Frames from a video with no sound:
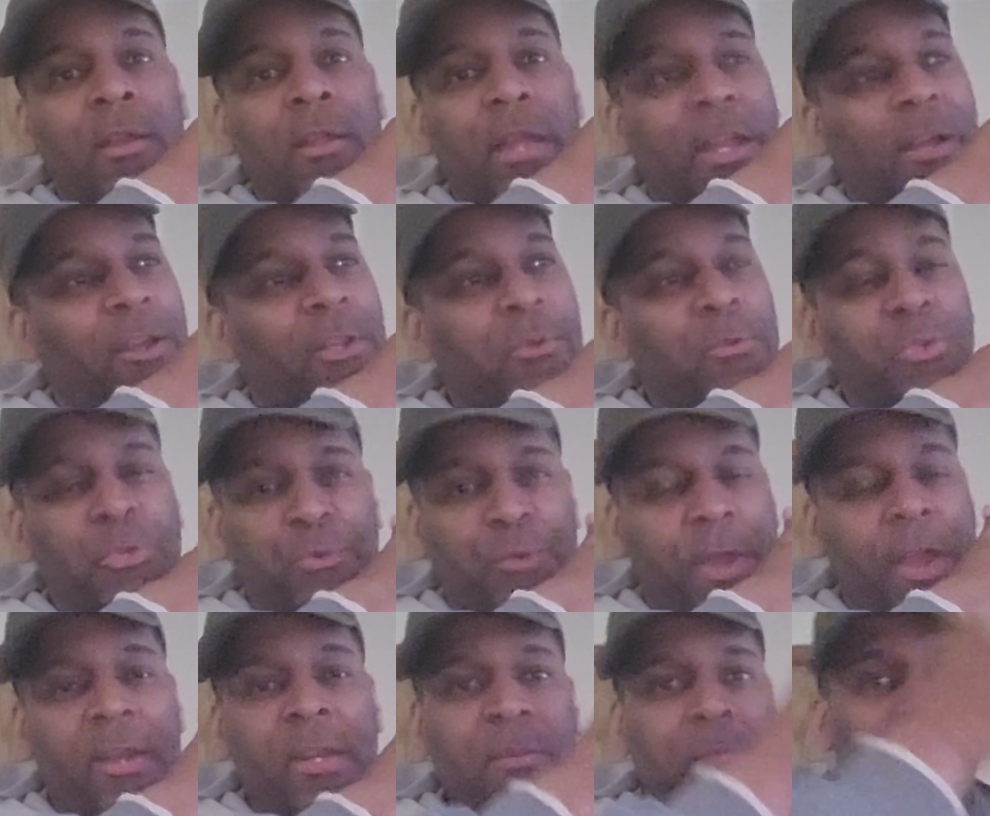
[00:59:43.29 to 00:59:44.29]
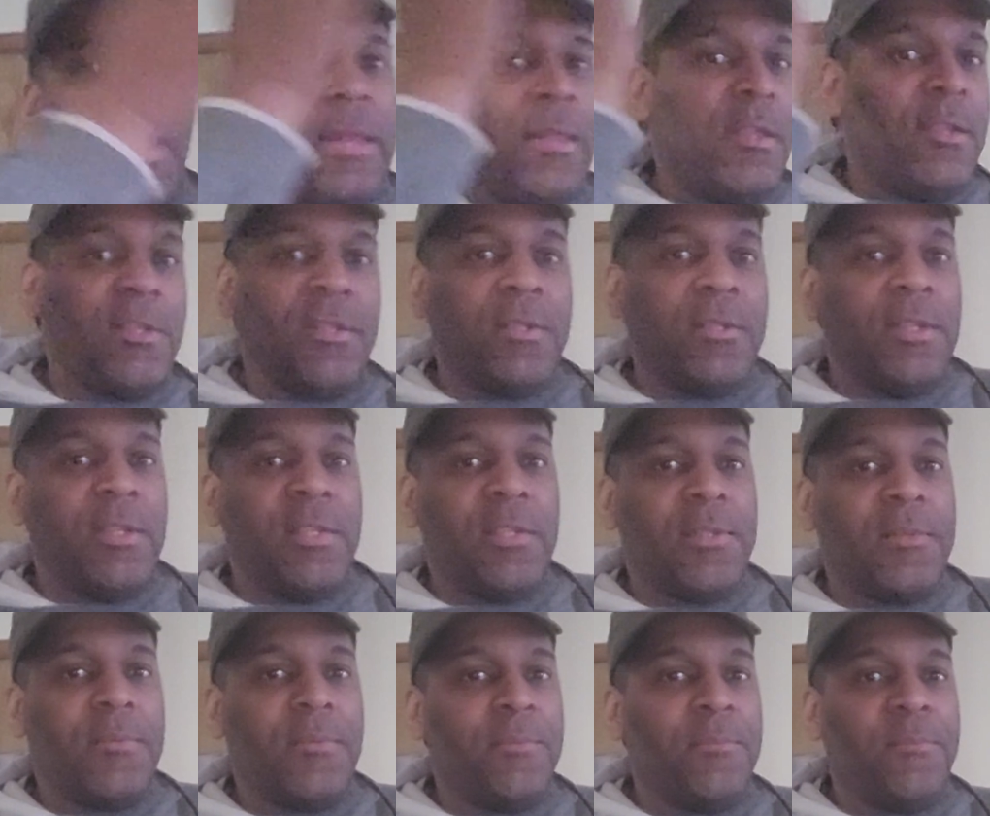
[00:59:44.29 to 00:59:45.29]
Like, are you trying to make this
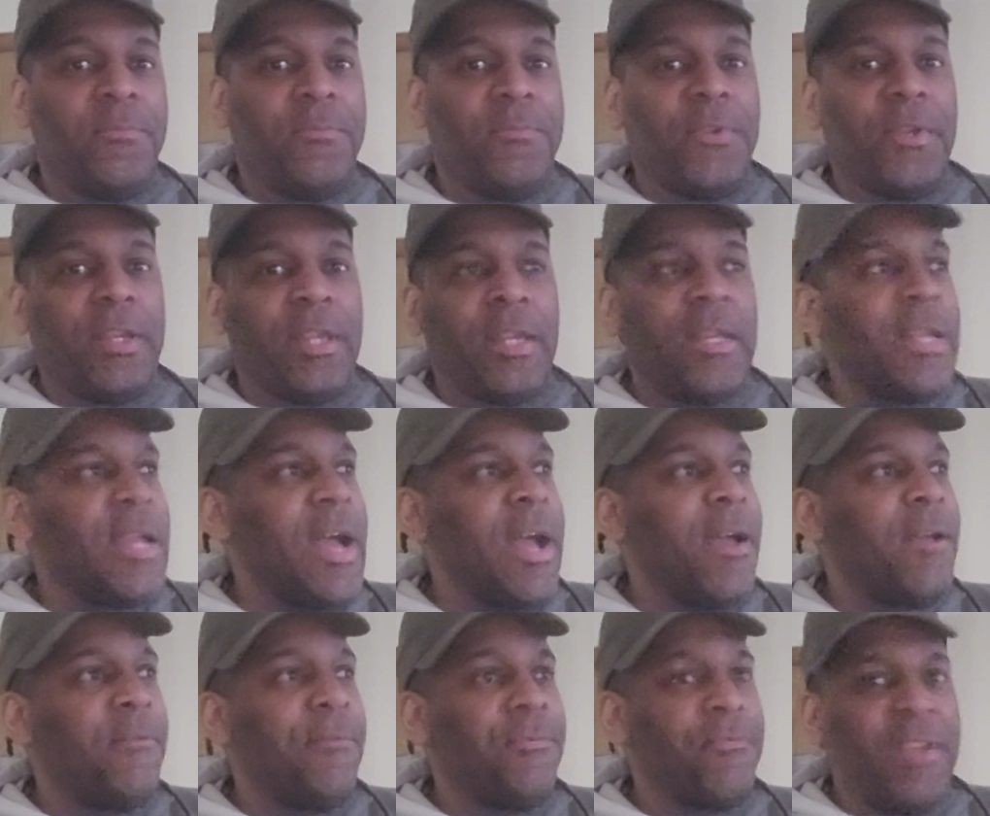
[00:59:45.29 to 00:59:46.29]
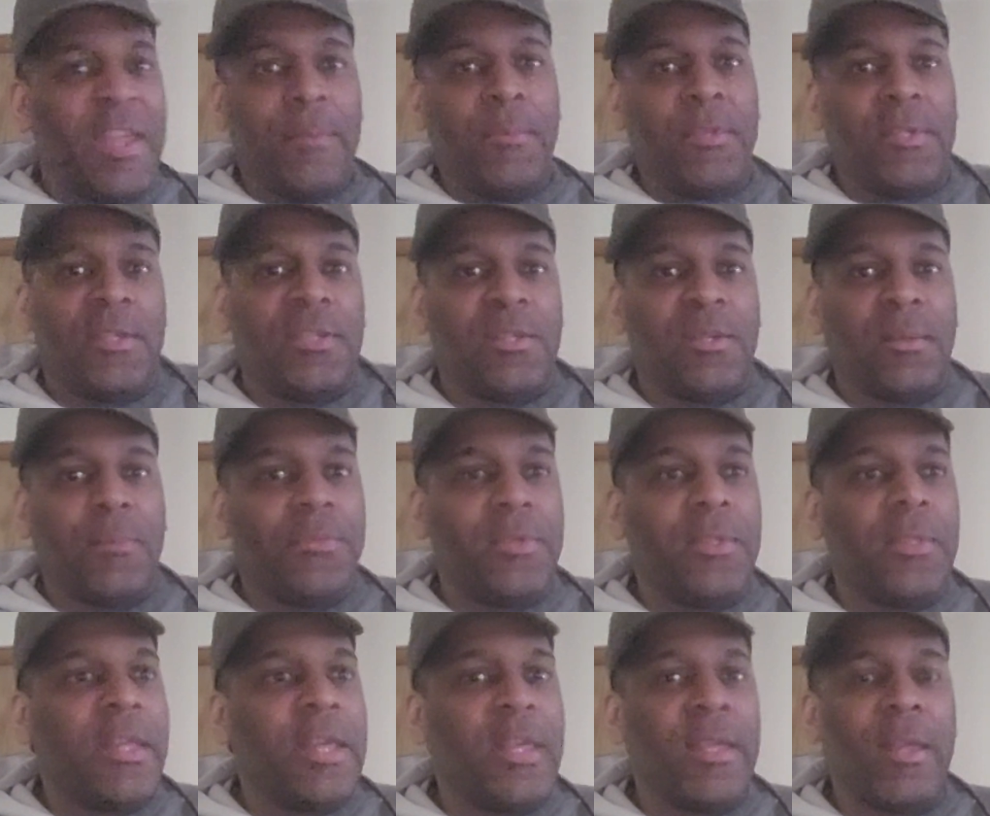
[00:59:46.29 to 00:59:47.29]
fucking guy famous or
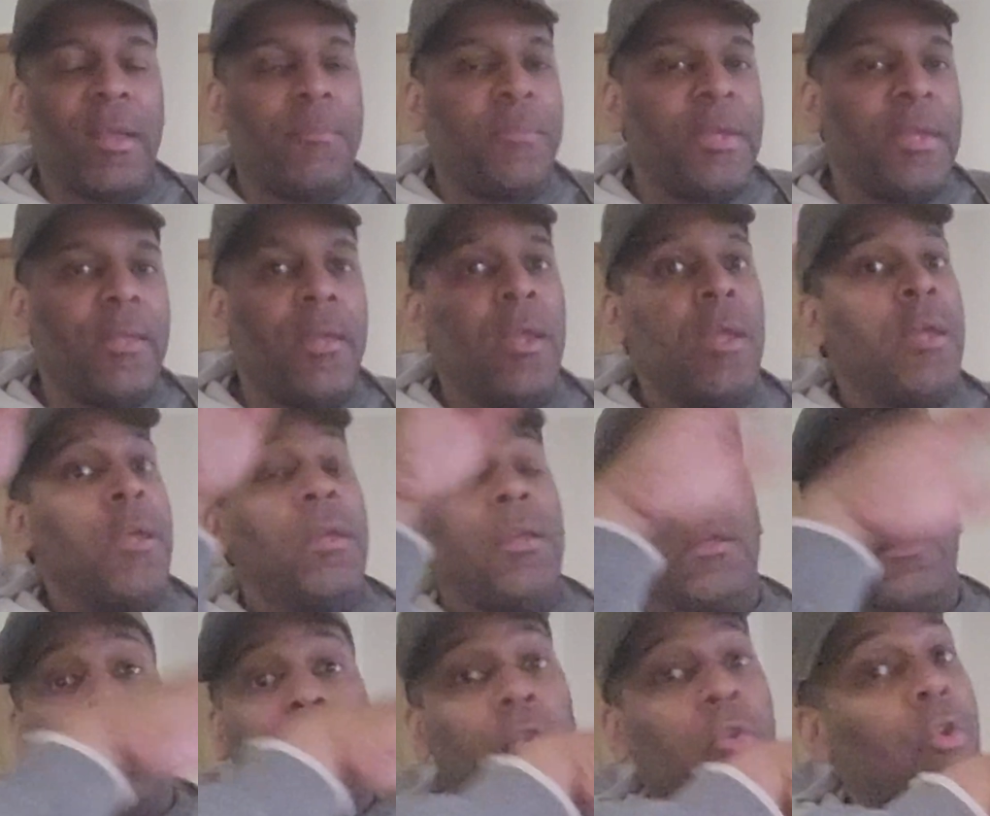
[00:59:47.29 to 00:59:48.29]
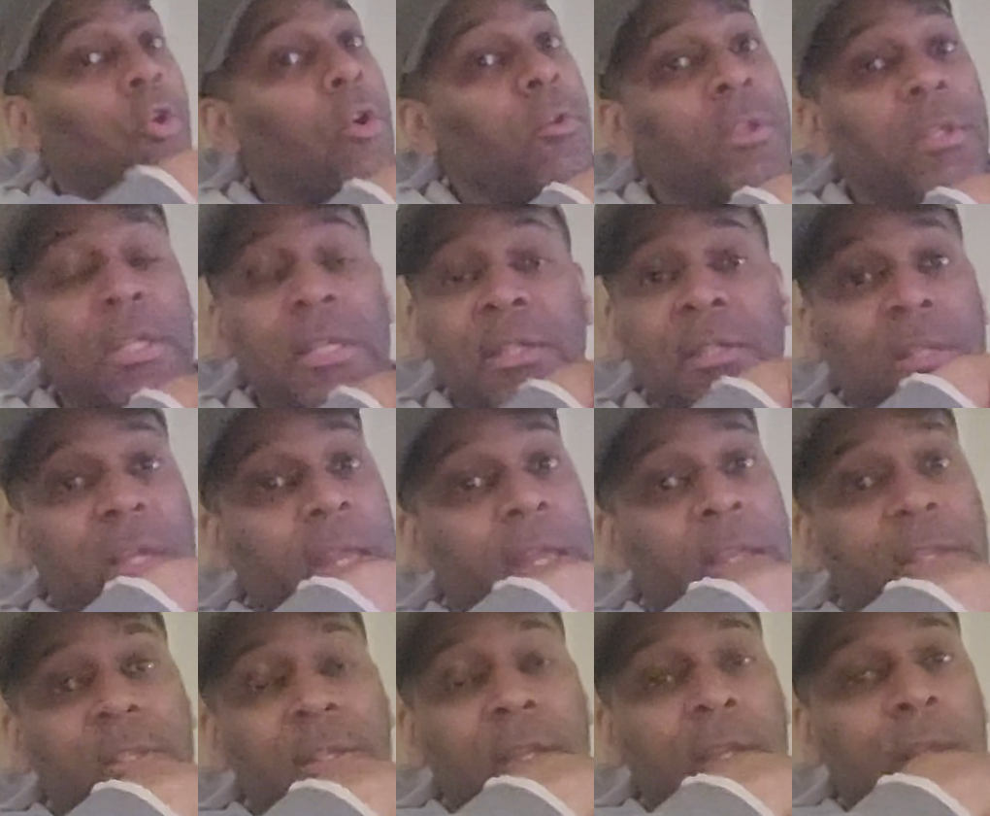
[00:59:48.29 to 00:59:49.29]
something. Like, I mean, all of these
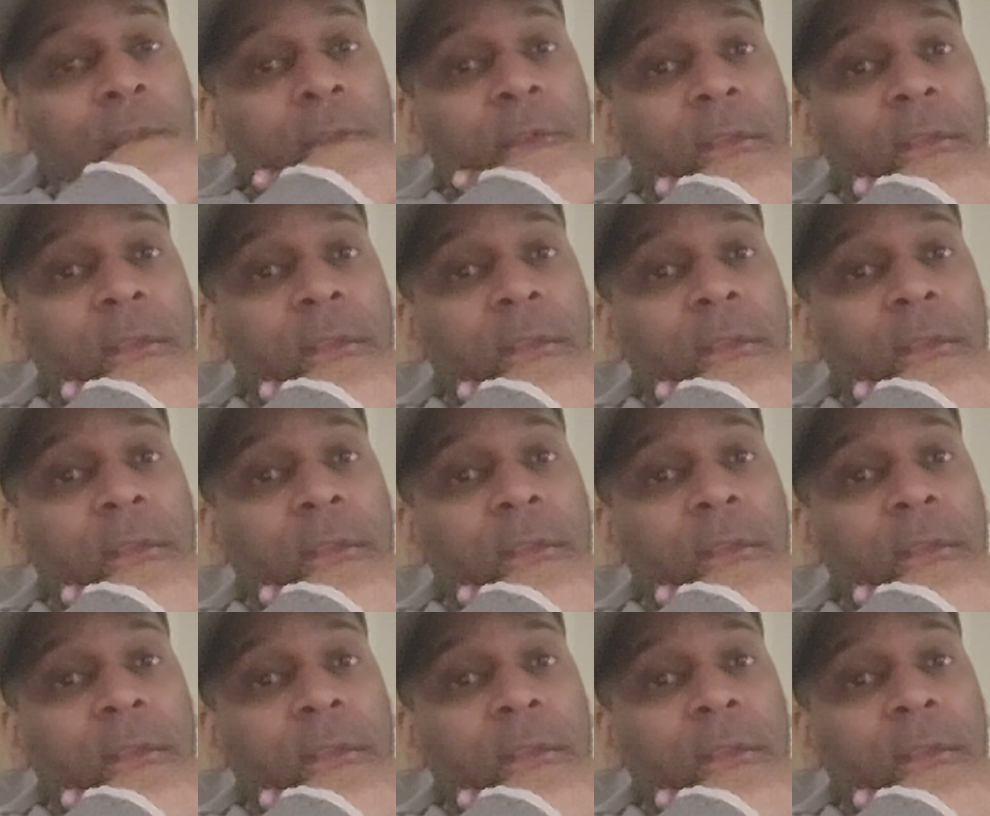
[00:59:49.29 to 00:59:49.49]
things.